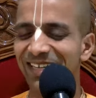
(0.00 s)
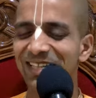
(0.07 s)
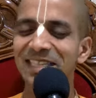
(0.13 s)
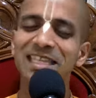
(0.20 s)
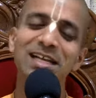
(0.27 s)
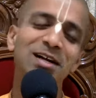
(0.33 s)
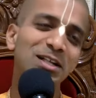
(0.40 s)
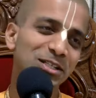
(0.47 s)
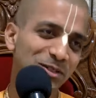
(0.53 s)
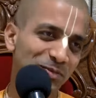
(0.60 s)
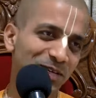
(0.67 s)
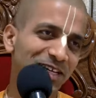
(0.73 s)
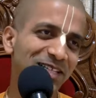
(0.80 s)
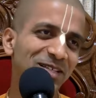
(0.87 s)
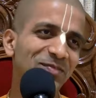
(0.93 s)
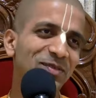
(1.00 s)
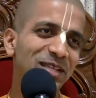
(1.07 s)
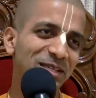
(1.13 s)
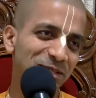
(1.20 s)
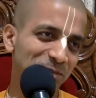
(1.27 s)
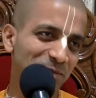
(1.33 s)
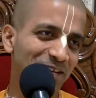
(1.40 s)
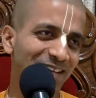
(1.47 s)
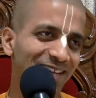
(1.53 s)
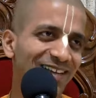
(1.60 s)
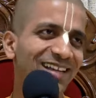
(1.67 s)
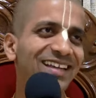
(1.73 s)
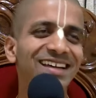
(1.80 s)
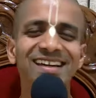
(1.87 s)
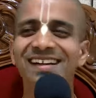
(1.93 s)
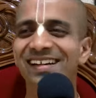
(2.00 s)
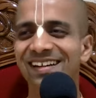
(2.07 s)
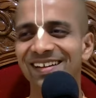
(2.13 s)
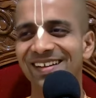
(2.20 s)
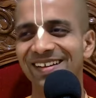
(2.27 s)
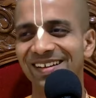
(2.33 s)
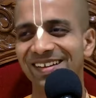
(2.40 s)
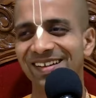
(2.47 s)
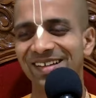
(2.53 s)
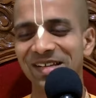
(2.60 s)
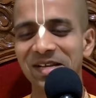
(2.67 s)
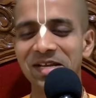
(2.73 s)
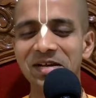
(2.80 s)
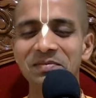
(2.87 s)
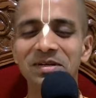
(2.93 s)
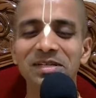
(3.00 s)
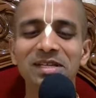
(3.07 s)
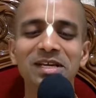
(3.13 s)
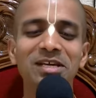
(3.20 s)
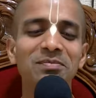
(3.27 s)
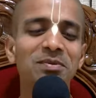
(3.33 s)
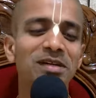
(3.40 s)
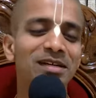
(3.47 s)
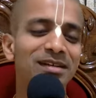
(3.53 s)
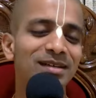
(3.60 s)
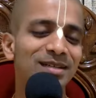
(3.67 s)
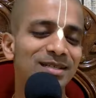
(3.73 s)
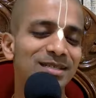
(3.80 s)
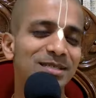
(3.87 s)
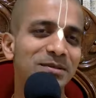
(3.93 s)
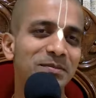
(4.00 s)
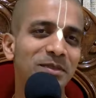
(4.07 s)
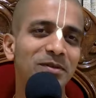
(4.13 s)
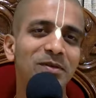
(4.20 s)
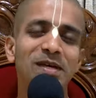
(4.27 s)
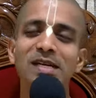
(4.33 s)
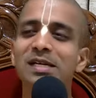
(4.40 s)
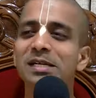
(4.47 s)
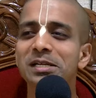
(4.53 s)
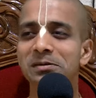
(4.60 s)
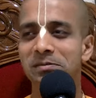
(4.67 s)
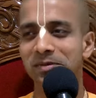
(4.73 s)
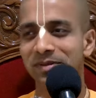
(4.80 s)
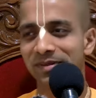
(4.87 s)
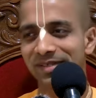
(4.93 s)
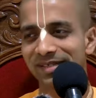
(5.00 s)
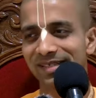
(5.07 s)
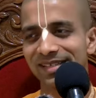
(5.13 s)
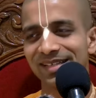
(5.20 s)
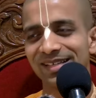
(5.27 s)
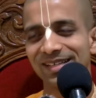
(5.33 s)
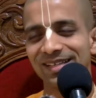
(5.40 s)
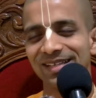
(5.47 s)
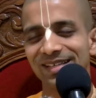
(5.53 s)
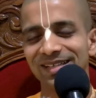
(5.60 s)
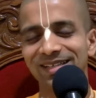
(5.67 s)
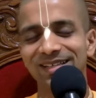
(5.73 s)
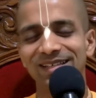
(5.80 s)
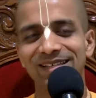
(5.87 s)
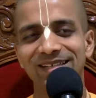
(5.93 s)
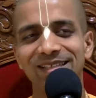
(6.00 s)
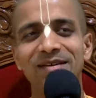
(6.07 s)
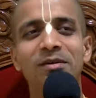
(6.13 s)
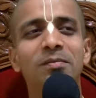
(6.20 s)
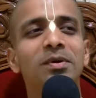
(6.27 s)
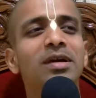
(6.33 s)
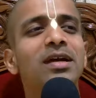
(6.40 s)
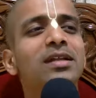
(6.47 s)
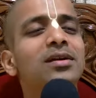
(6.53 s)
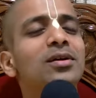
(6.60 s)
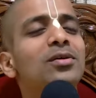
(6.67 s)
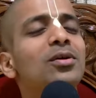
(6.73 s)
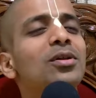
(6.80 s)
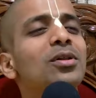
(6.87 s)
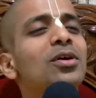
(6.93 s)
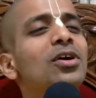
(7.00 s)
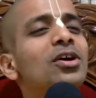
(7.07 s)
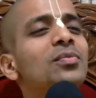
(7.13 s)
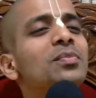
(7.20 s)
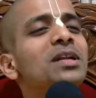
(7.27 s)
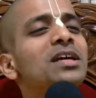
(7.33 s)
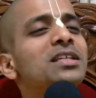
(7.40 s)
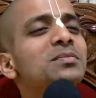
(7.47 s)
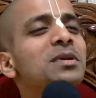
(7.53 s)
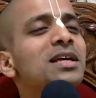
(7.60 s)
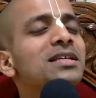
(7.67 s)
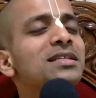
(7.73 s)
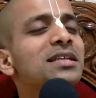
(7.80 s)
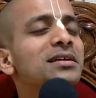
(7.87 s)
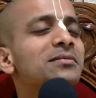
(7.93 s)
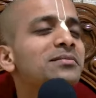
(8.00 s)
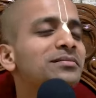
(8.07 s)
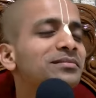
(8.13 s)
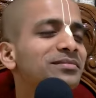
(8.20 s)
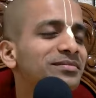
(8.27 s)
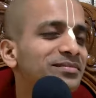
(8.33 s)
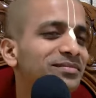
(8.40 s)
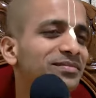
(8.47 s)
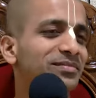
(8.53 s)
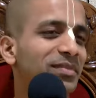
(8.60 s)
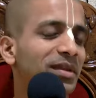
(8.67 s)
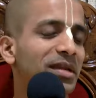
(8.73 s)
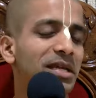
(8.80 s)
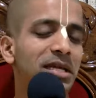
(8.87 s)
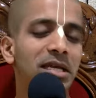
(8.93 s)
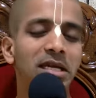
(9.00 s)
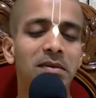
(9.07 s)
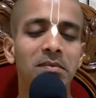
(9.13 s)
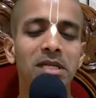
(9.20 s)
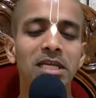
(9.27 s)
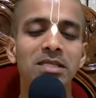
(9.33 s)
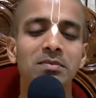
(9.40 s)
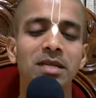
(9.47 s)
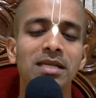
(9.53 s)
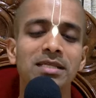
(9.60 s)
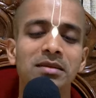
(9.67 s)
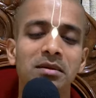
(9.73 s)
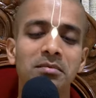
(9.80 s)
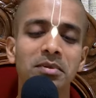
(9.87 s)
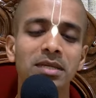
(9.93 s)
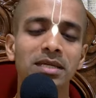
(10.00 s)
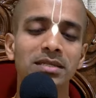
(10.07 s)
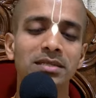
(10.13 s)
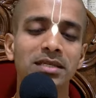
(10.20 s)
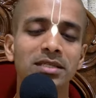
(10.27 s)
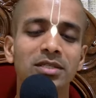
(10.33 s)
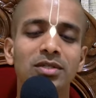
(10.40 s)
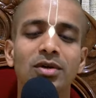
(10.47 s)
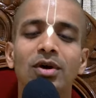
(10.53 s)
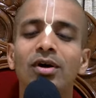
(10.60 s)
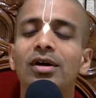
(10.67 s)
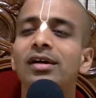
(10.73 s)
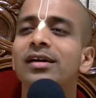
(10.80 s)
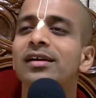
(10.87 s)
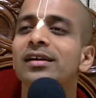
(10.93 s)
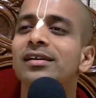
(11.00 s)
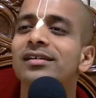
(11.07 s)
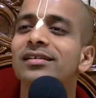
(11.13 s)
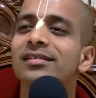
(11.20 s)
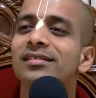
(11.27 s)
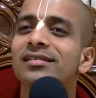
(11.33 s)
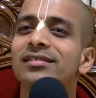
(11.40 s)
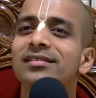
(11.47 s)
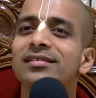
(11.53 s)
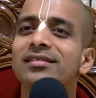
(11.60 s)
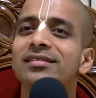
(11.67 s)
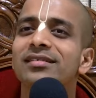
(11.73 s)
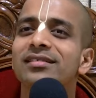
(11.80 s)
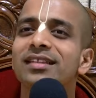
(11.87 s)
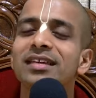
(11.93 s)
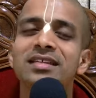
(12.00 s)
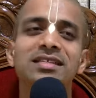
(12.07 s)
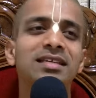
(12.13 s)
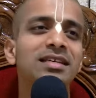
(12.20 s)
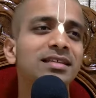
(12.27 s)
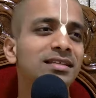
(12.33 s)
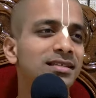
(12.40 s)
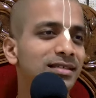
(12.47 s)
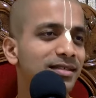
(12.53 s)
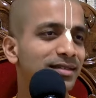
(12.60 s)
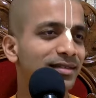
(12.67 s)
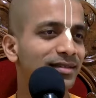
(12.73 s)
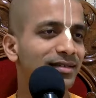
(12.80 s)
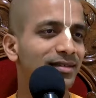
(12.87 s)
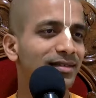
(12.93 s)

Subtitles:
They also prayed something similar. But their prayers were very deep. They were praying, oh Lord, please bless them. Please bless them and please destroy their sins